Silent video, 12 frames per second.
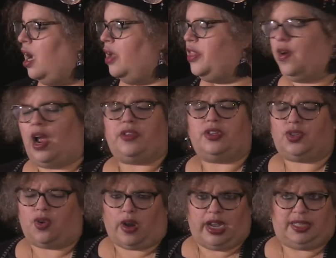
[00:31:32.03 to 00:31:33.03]
There are other
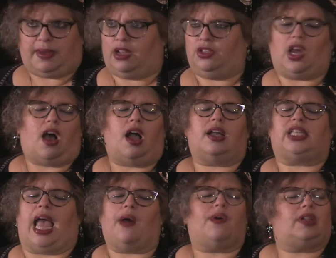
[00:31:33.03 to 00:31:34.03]
stories about dogs
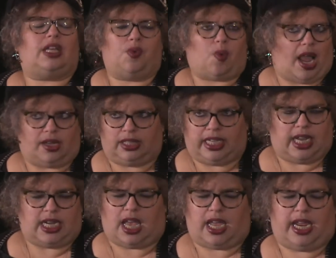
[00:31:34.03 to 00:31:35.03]
howling wildly
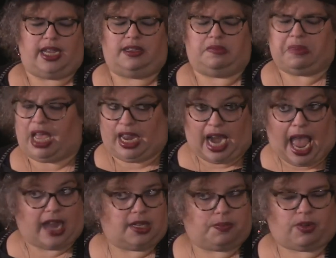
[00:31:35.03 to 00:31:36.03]
at night that
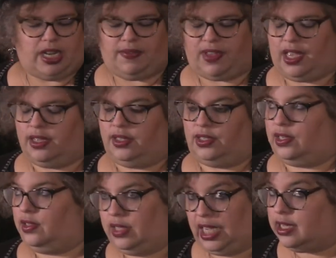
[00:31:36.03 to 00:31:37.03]
hadn't previous
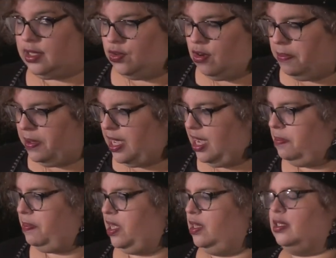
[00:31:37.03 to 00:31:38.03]
to the Isidore being
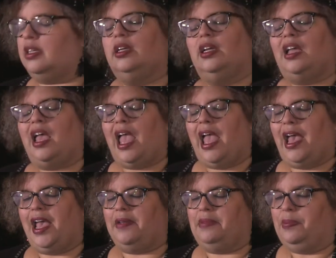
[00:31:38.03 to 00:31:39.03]
built.
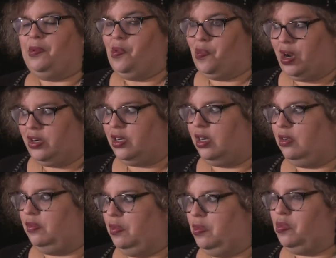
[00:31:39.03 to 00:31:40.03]
And people
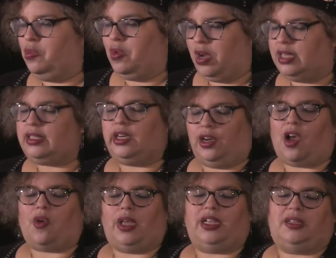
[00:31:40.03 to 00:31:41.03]
wondered was there
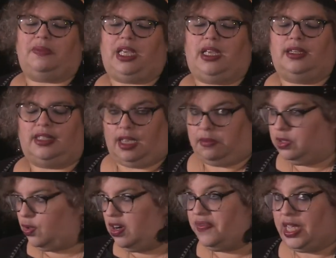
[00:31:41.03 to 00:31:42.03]
going to be some
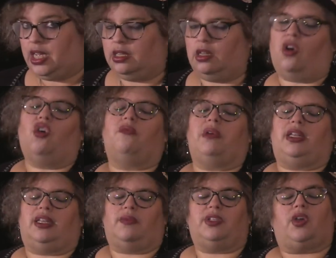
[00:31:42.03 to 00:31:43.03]
sort of ill
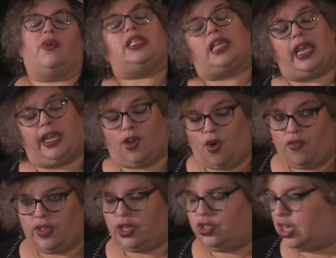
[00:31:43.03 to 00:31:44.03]
omen that was going to hang
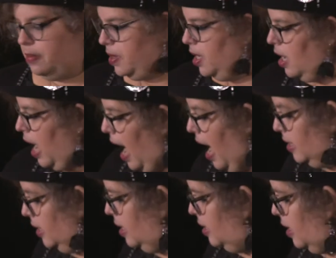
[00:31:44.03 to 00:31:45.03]
over the ship
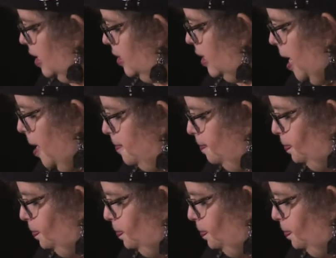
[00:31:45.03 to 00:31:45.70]
as it had set sail?